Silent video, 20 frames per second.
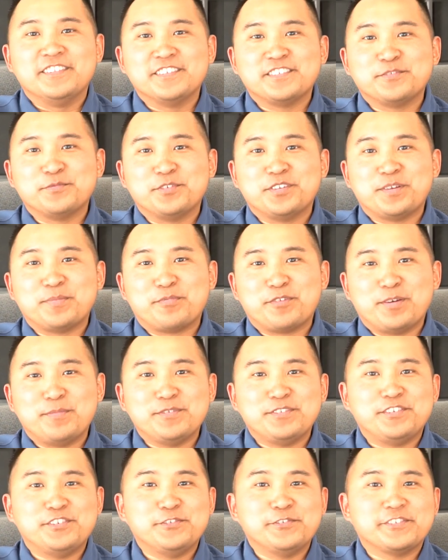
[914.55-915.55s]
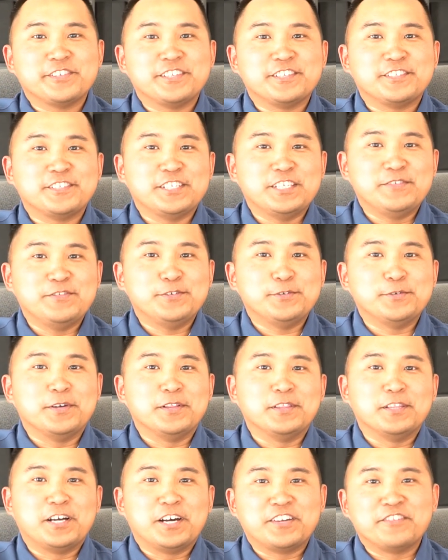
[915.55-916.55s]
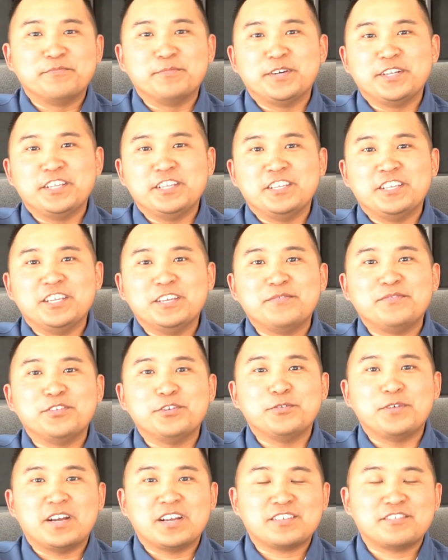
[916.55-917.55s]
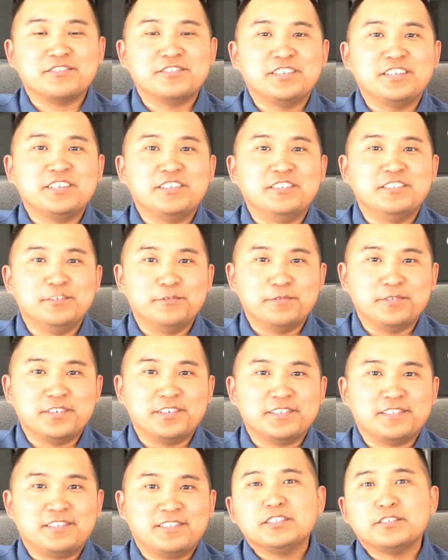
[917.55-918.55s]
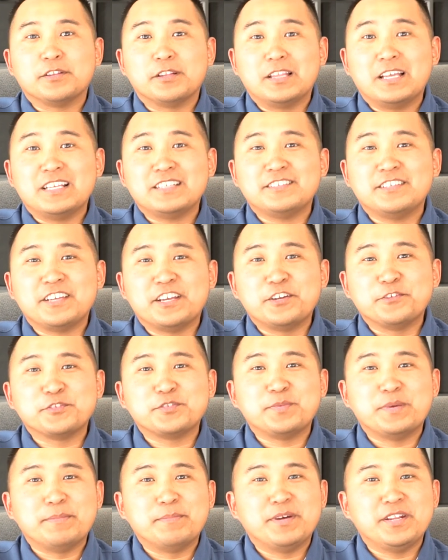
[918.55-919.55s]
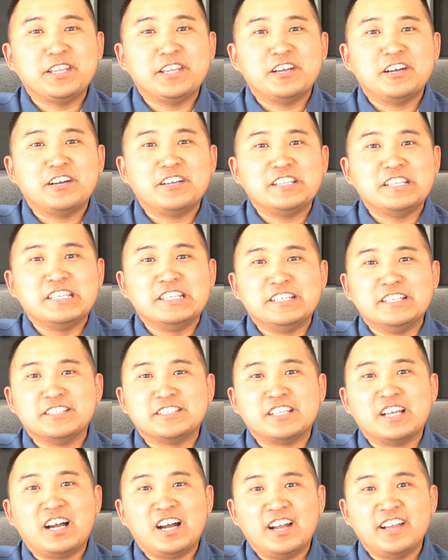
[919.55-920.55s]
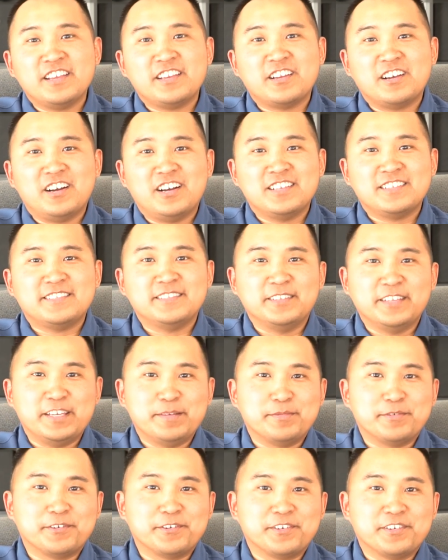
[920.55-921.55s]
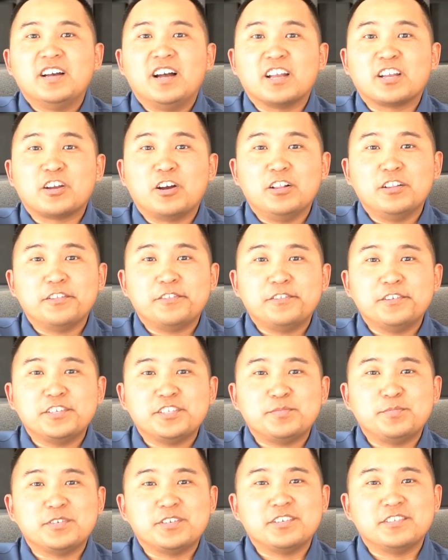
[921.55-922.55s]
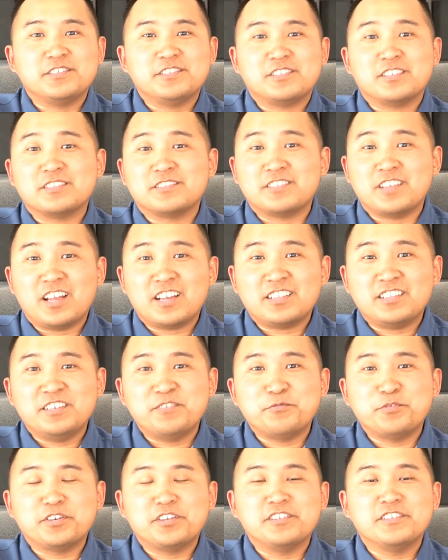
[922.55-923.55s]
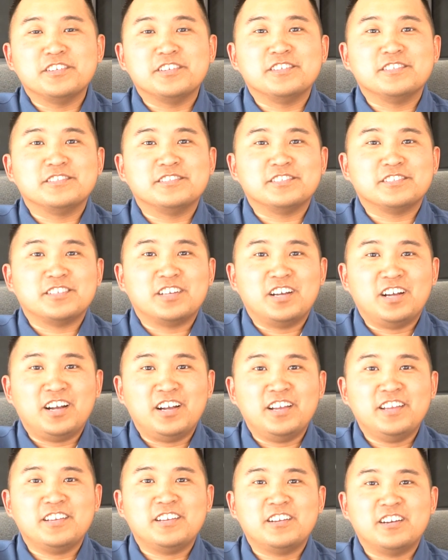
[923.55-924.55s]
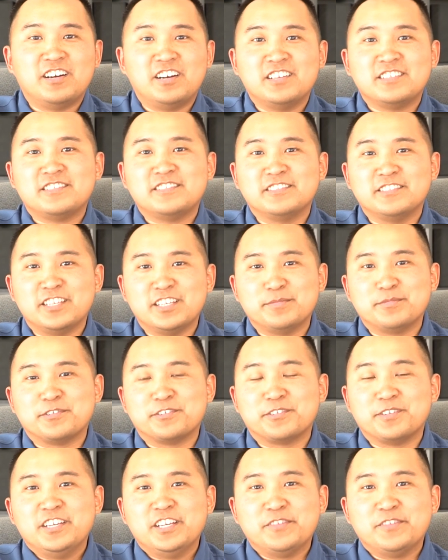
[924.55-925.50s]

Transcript: This one I promise you is going to save you a lot of money if you actually do this. So the last thing I don't spend money on is high cost labor. I call it this because it's exactly what it is. It's high cost labor.